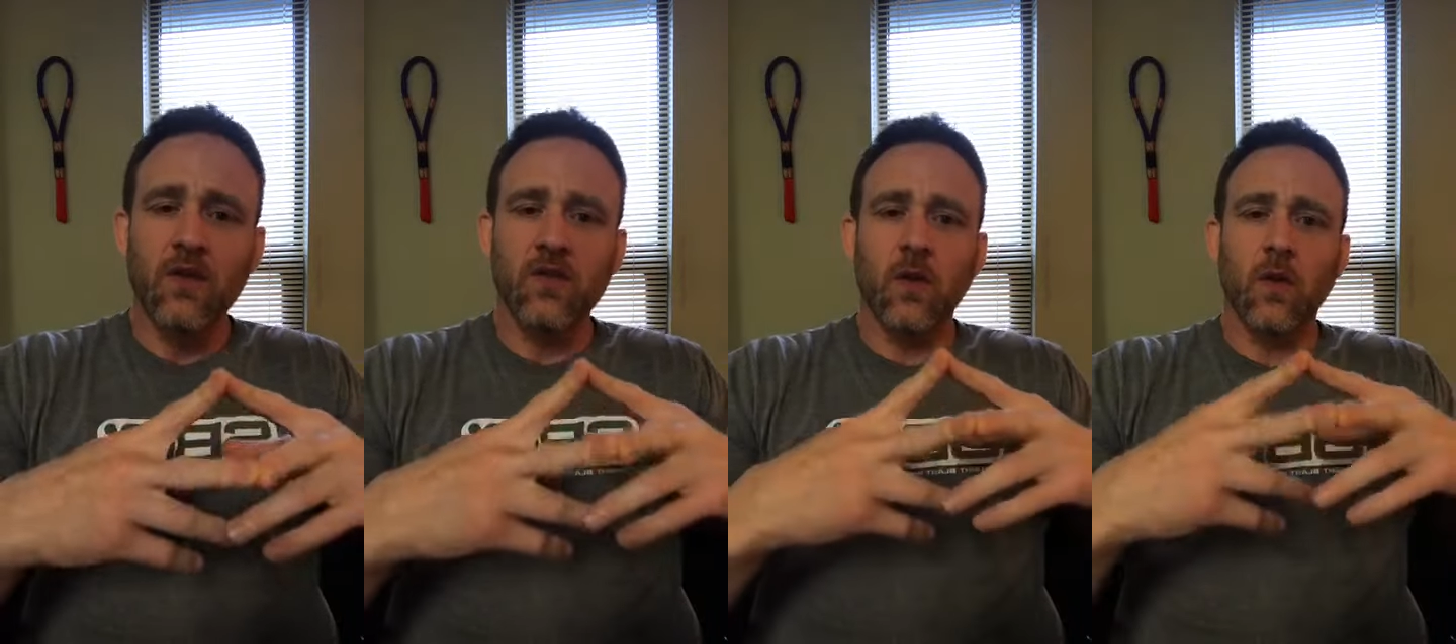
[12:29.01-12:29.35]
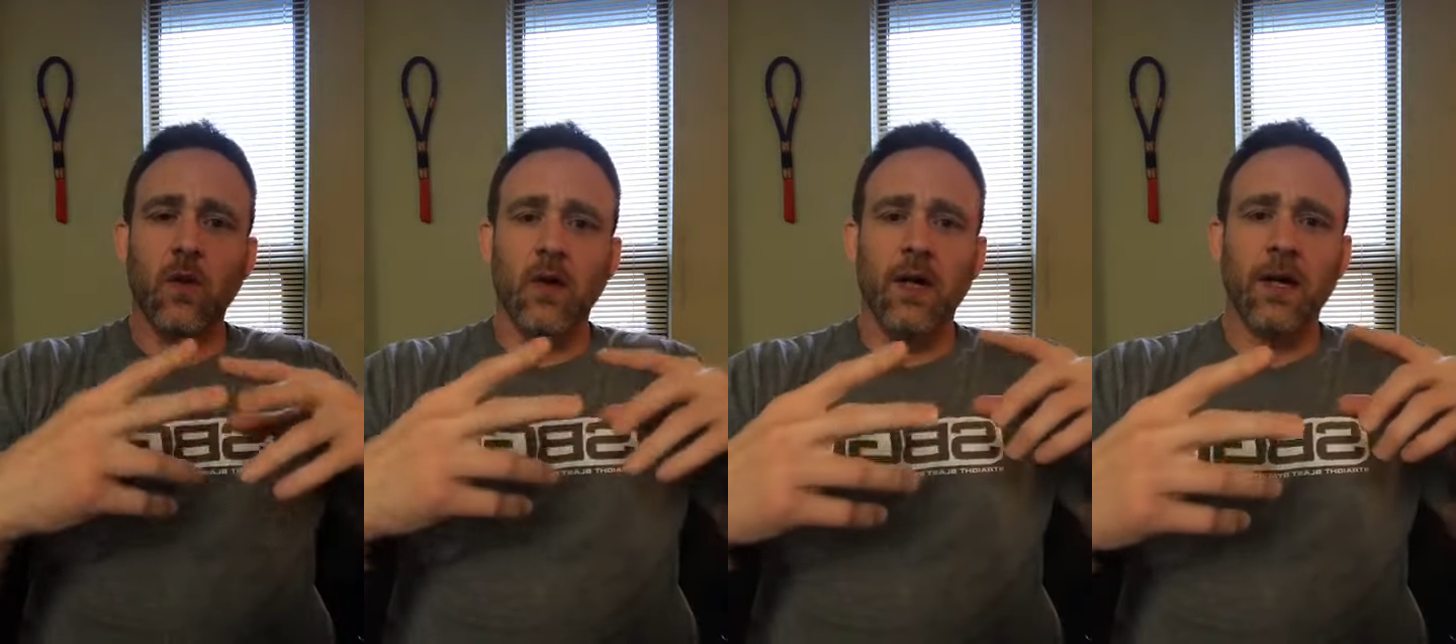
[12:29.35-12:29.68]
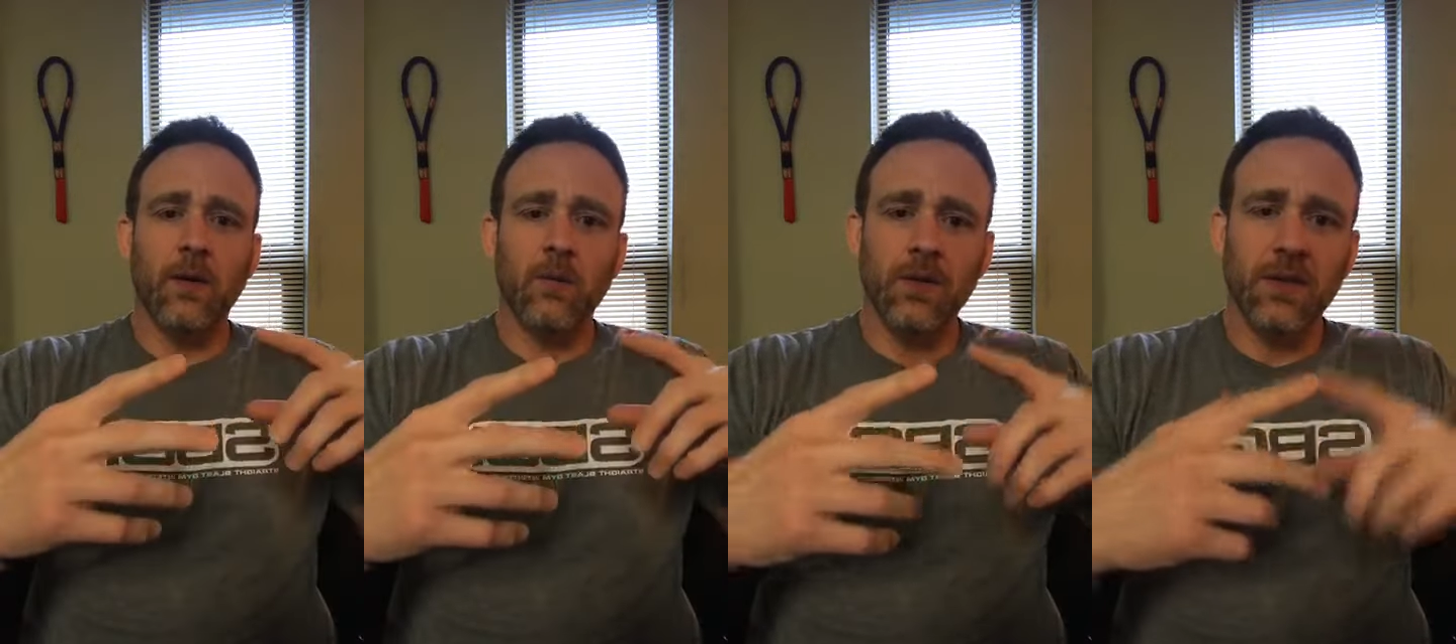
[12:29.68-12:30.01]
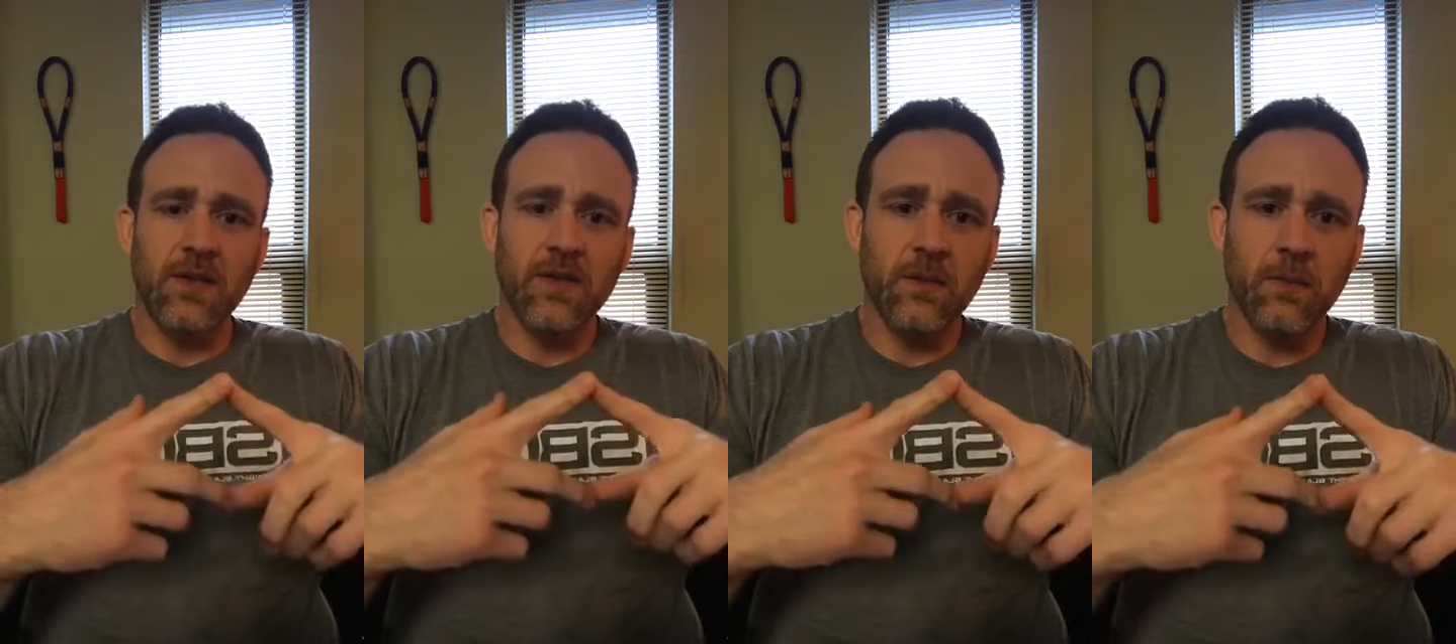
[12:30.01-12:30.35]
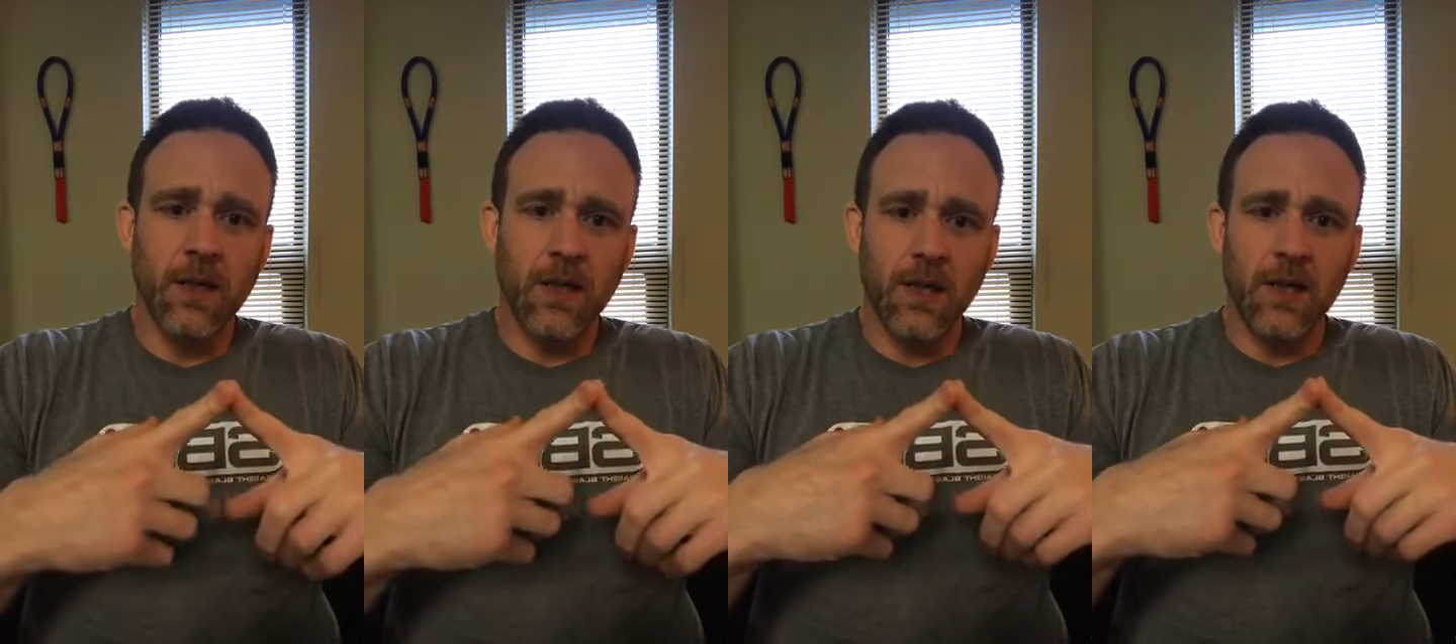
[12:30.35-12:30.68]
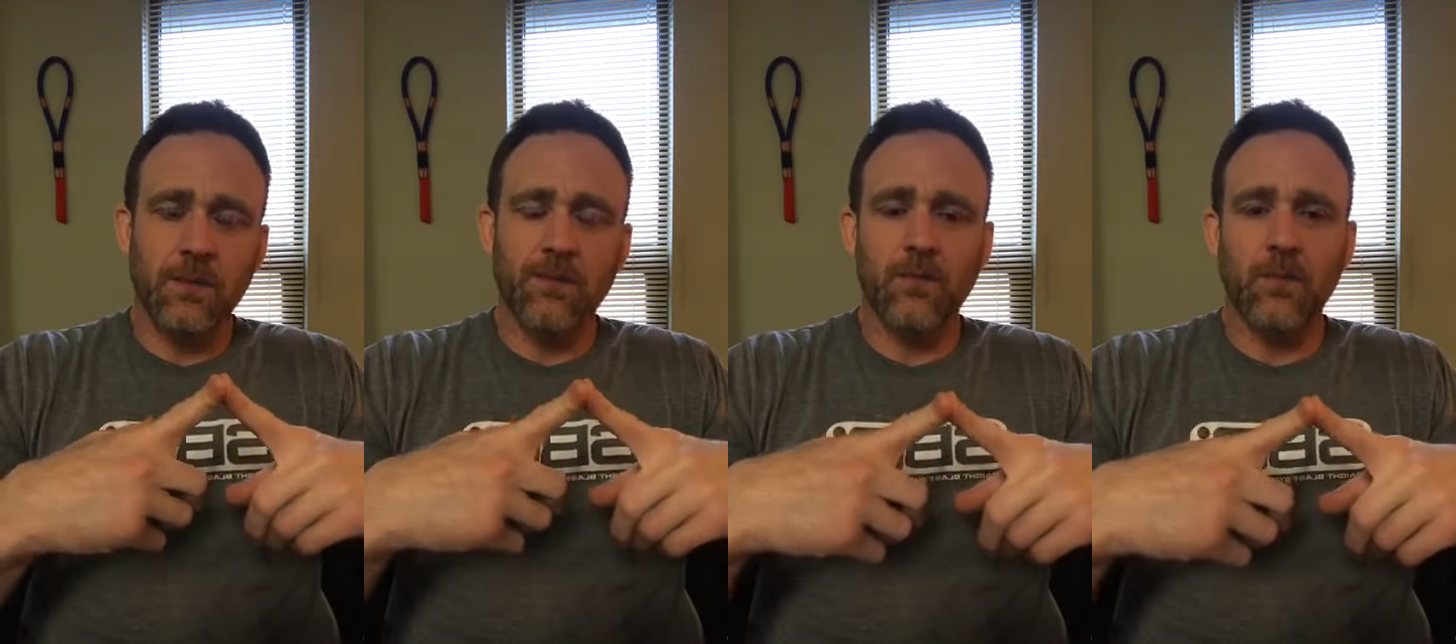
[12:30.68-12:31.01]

So I released my